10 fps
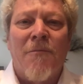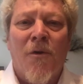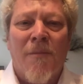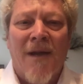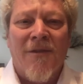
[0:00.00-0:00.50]

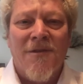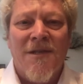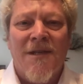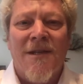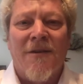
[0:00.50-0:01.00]
about those
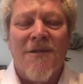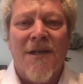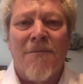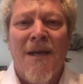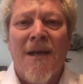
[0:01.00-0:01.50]
details in a
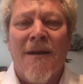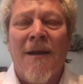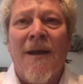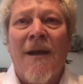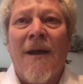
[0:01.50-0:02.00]
minute.
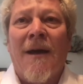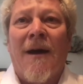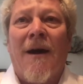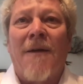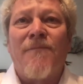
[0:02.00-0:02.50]

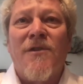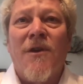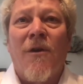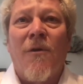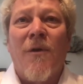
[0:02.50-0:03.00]

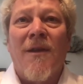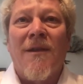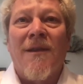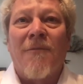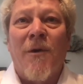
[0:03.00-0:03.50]
So
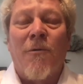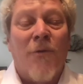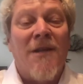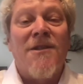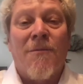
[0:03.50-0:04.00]
we were
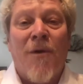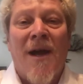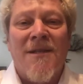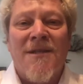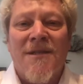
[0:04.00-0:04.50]
really
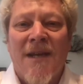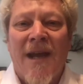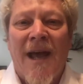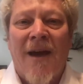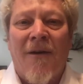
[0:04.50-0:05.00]
surprised to see
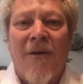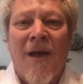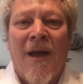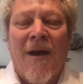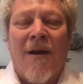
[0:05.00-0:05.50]
how
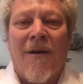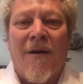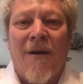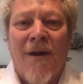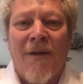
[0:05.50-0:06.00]

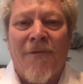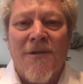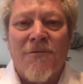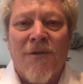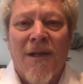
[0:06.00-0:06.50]
our
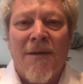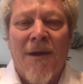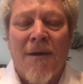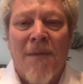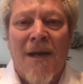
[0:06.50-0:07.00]
efforts really
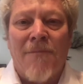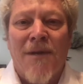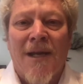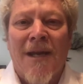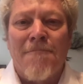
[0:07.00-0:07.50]
made a
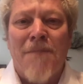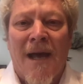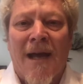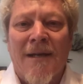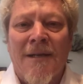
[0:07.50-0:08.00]
big
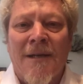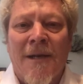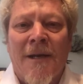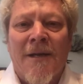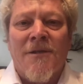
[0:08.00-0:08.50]
impact.
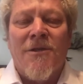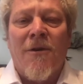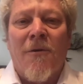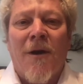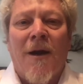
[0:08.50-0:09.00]
So